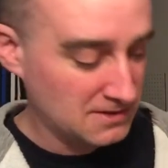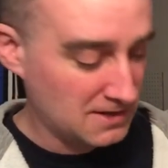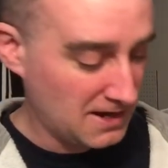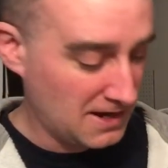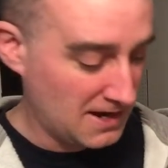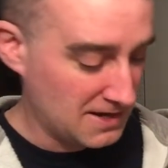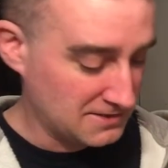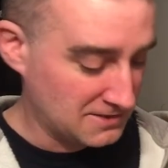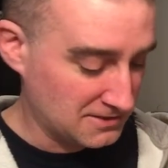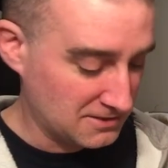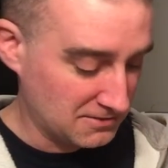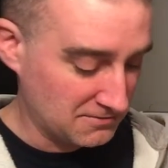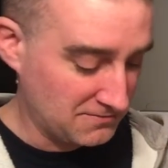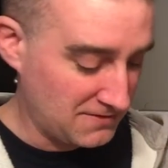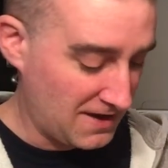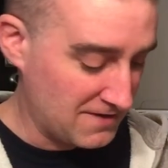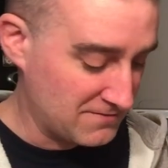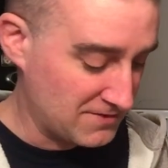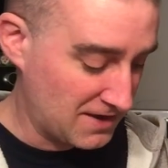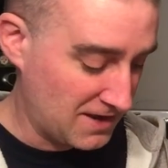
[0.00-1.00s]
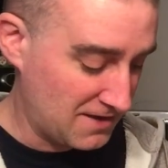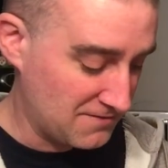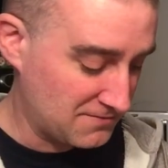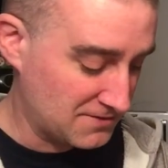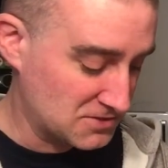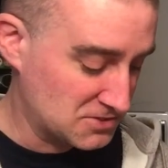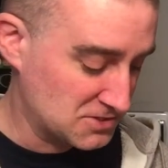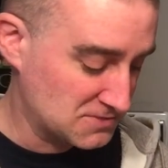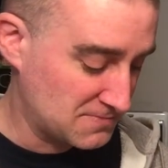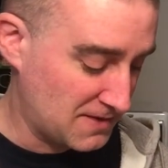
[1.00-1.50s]
I think they're 5.5
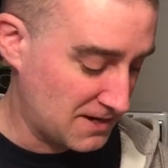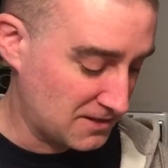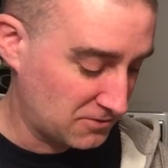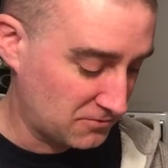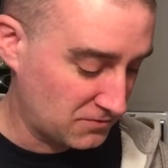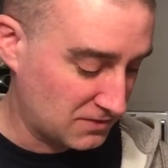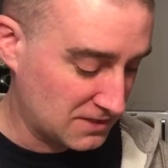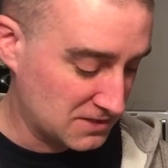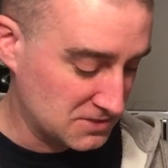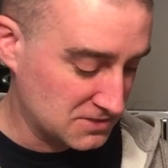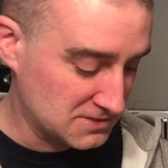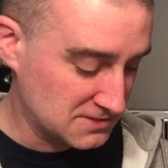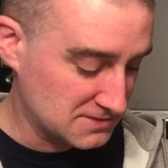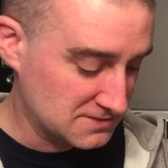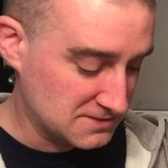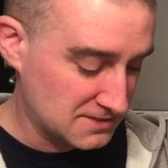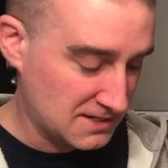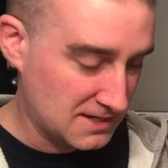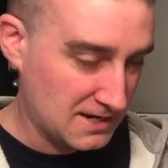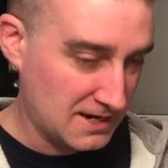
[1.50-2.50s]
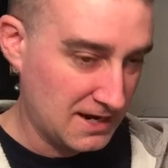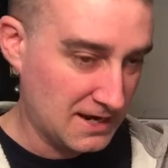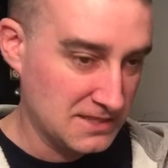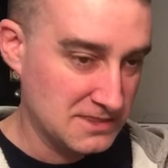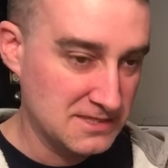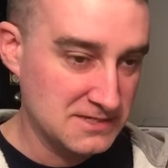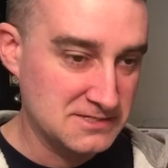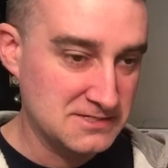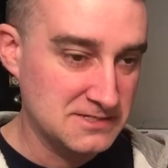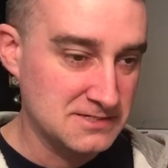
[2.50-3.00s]
inches by 3 inches,
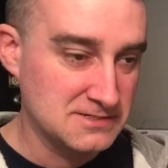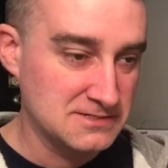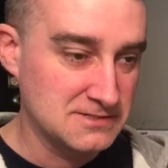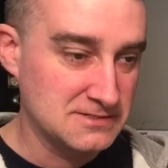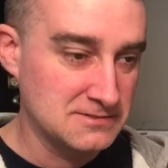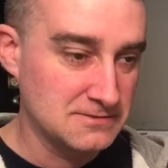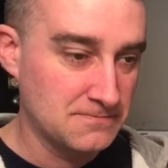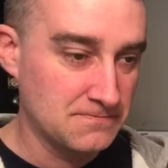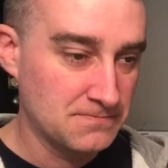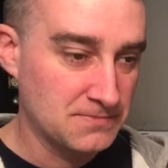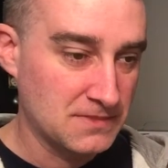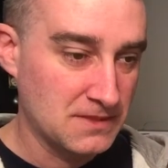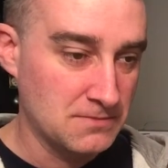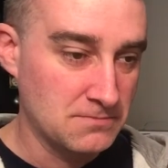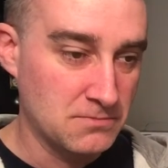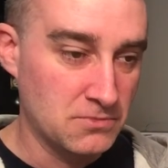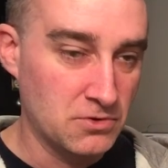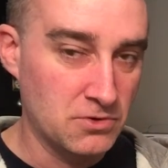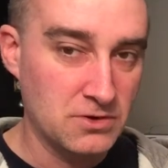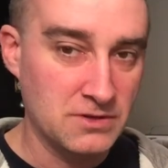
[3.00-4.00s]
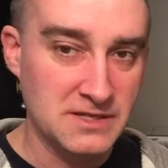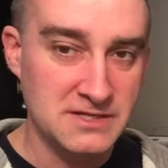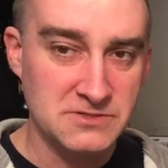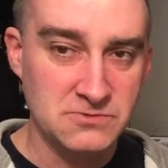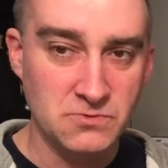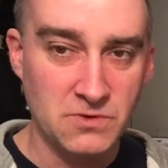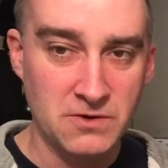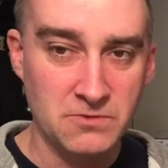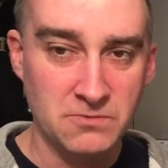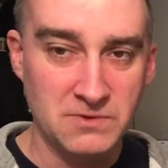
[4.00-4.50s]
and this is more or
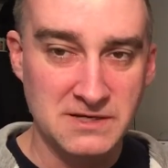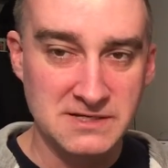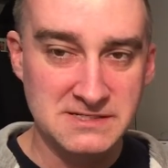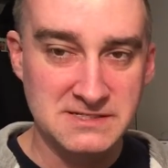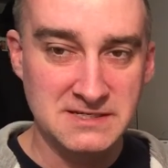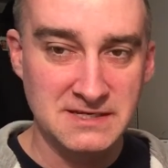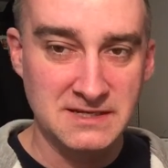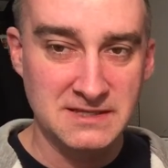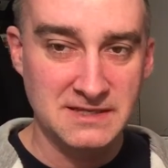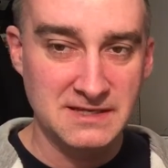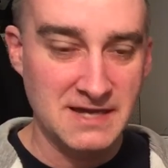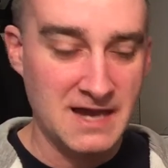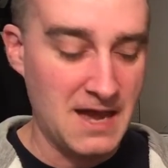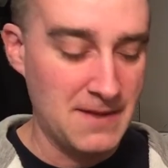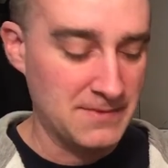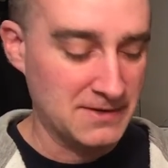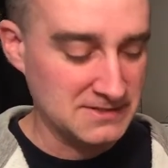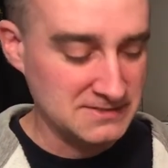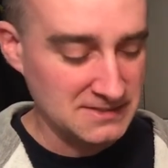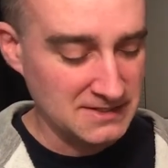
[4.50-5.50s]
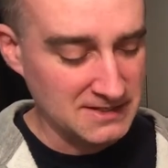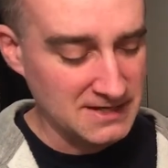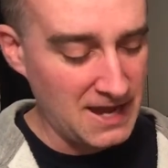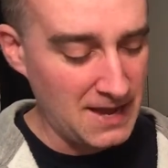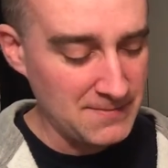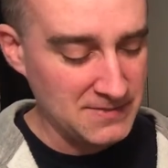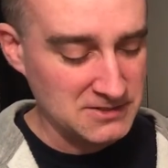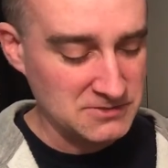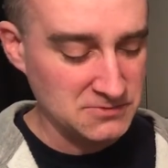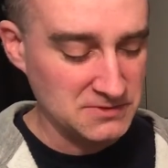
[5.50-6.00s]
less what we see in the comics. In the
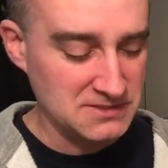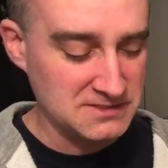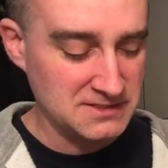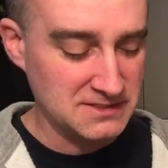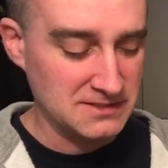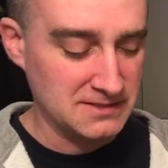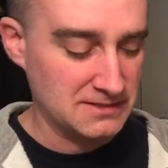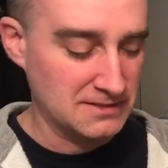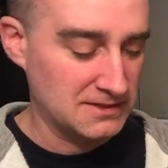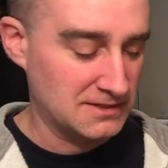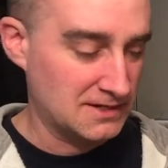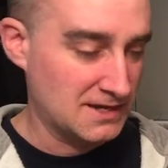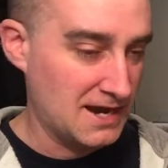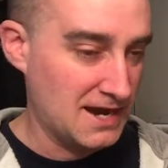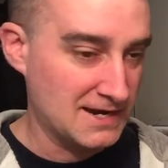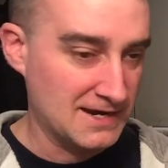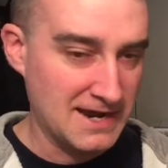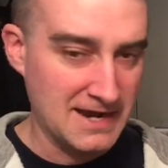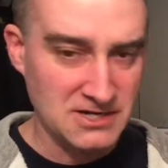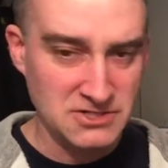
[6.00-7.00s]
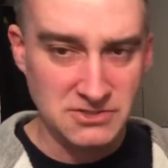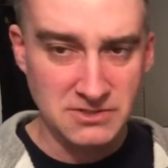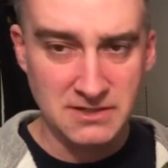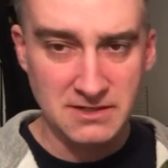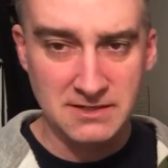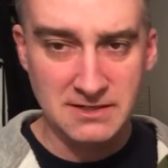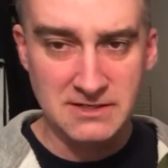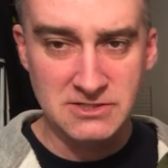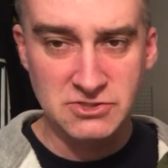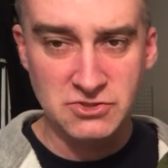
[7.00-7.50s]
comics, we see the cog
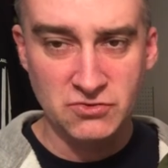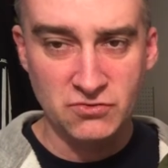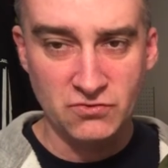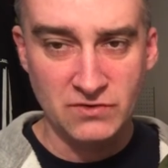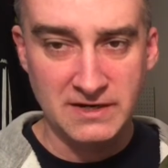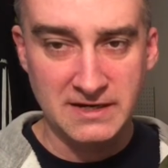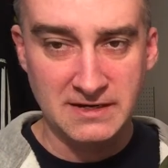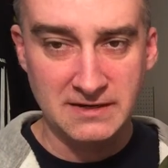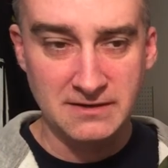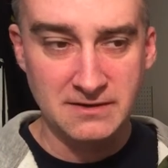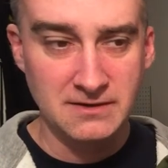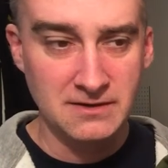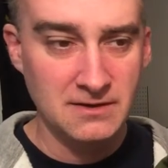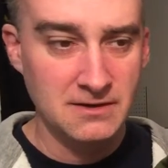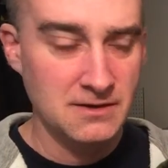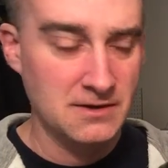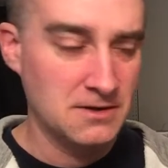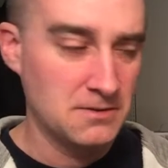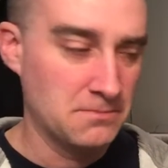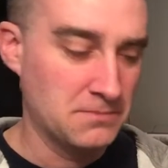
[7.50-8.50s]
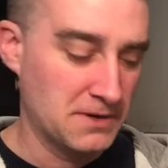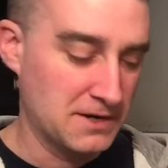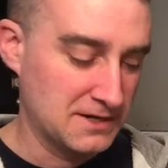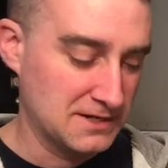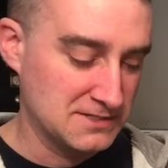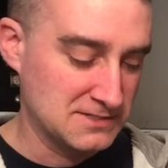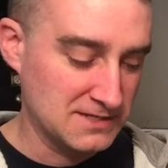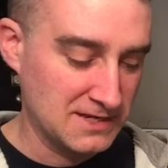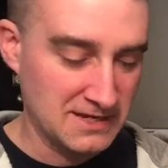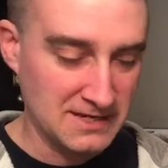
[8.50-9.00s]
actually is green, but
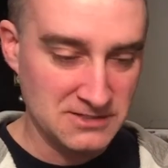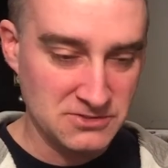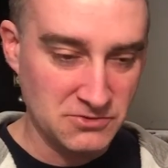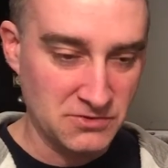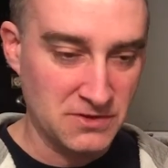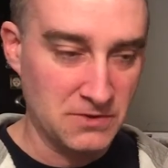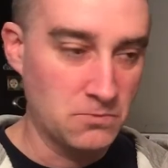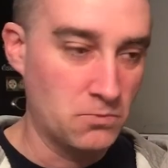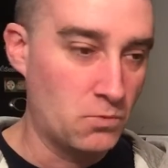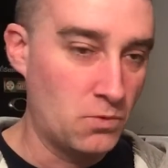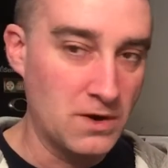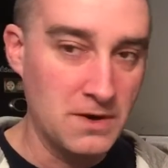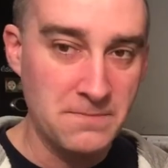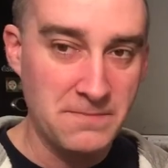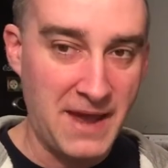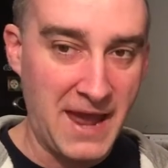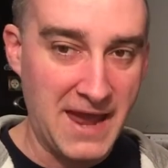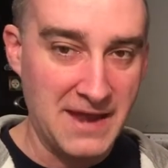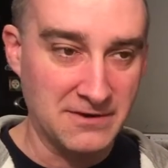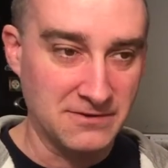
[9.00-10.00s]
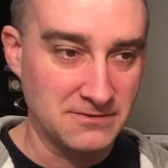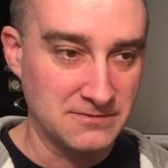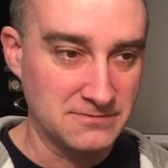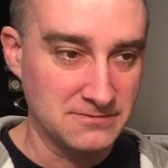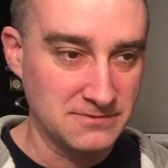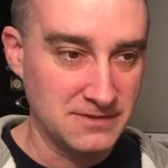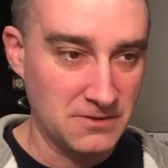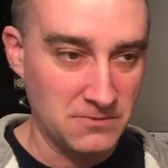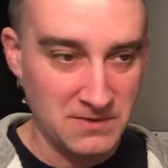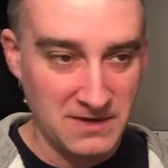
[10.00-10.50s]
it's only in one panel
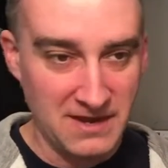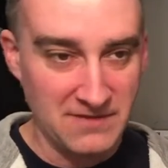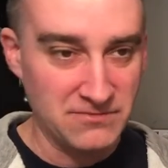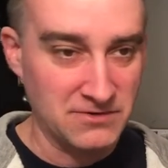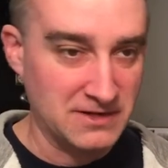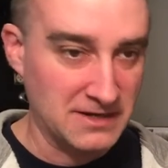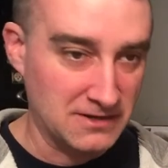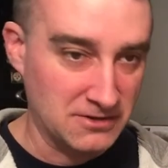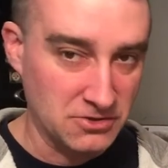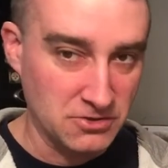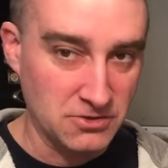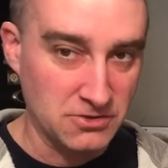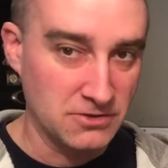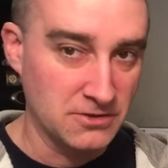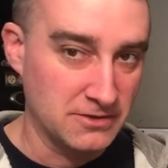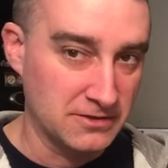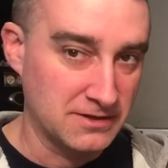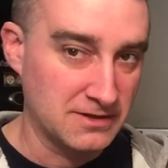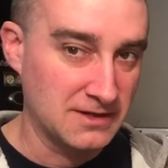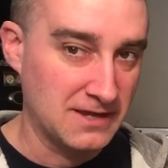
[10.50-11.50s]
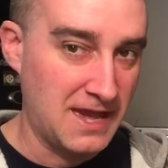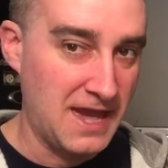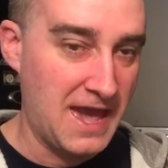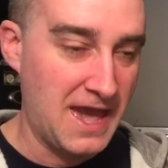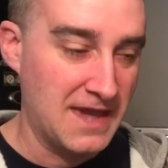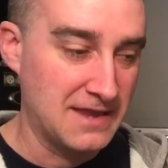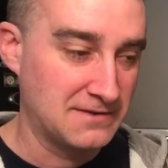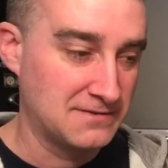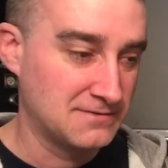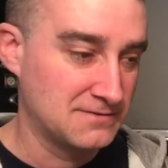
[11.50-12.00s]
that we ever get a good look
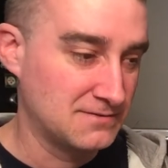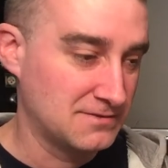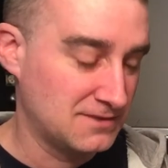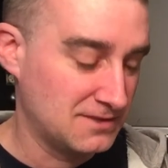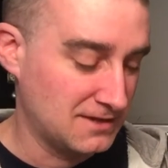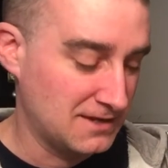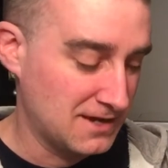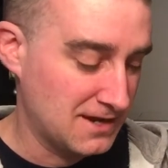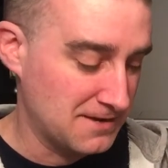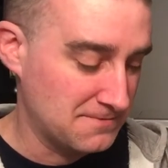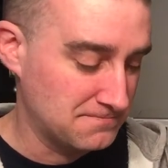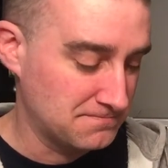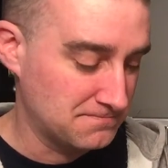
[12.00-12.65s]
at the